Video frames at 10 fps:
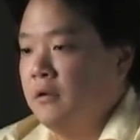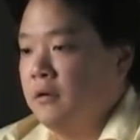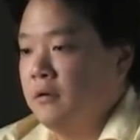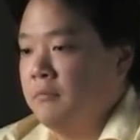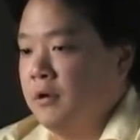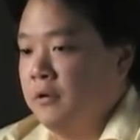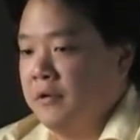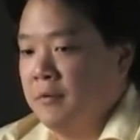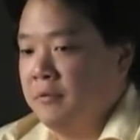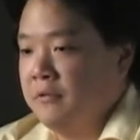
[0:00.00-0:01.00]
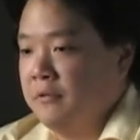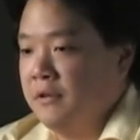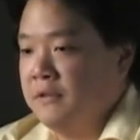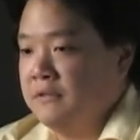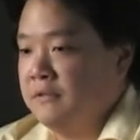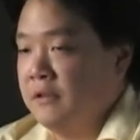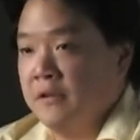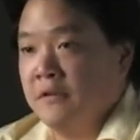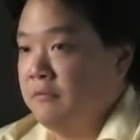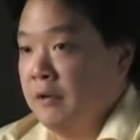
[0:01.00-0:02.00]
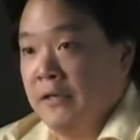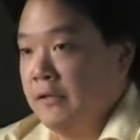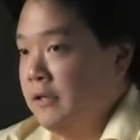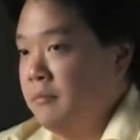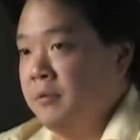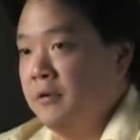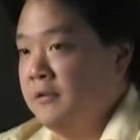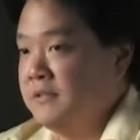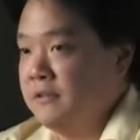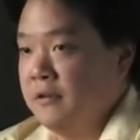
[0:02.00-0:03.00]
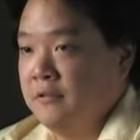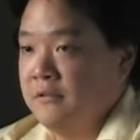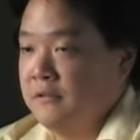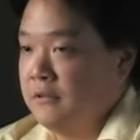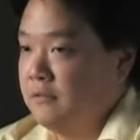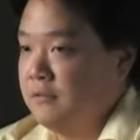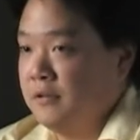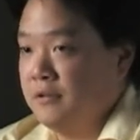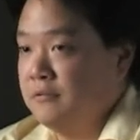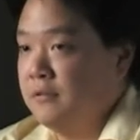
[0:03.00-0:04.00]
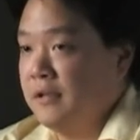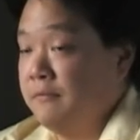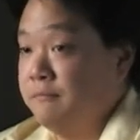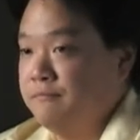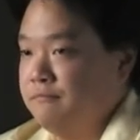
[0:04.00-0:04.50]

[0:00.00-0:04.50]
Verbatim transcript: um, all the opportunities, and I couldn't wait to get up here and start, uh, you know, have